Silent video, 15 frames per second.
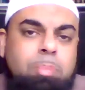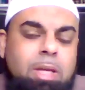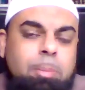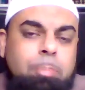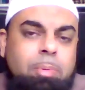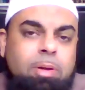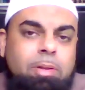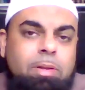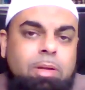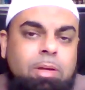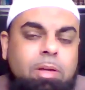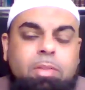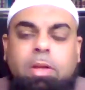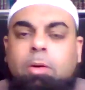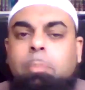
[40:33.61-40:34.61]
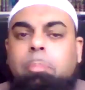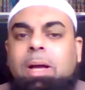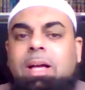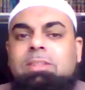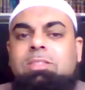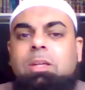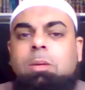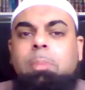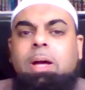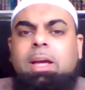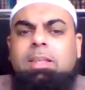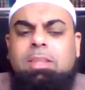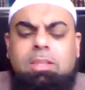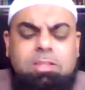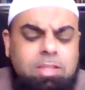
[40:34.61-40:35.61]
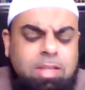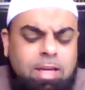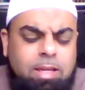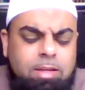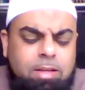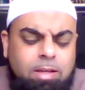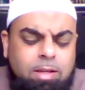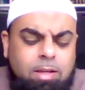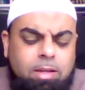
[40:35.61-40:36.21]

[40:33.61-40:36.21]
people that are passing by and they said